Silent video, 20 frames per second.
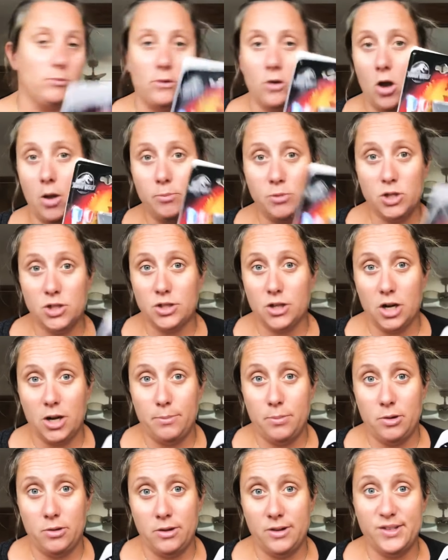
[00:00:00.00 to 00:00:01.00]
I'm just going to
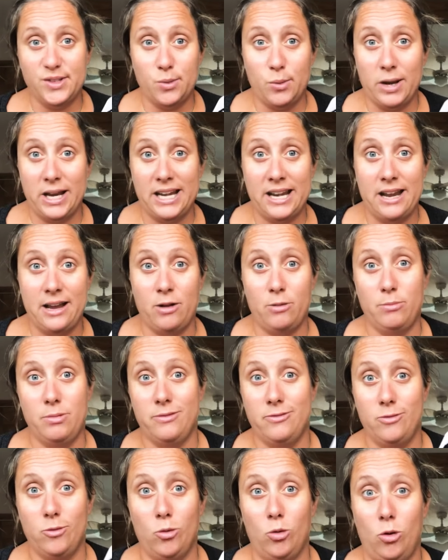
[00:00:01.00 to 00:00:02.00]
put those away now
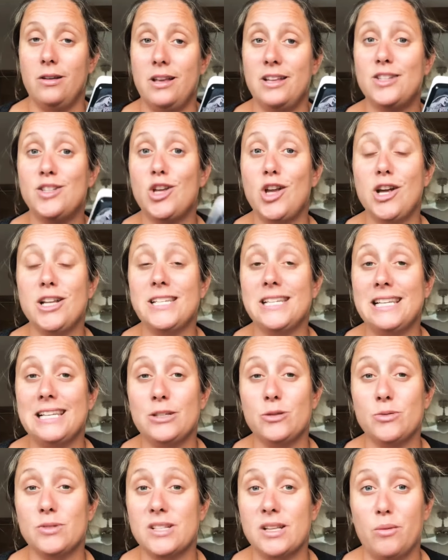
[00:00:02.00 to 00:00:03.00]
before a certain little
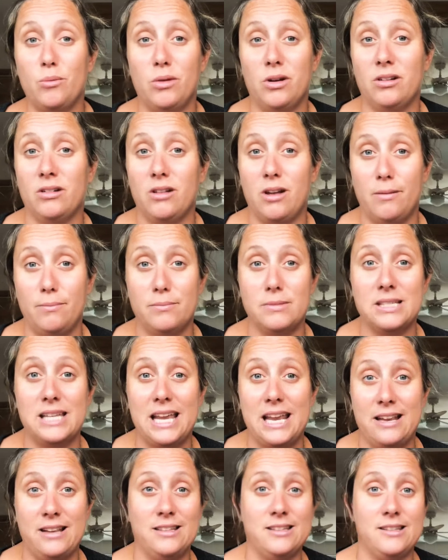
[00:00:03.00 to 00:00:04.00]
someone comes
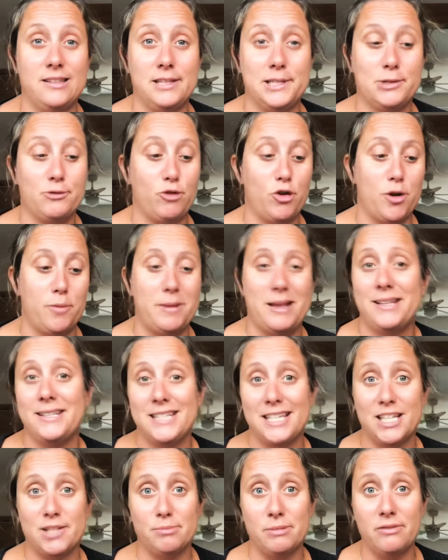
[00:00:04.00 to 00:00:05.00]
into this room and
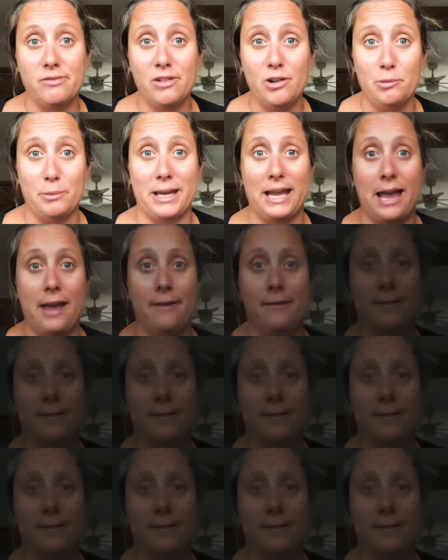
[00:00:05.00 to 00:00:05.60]
sees me filming it.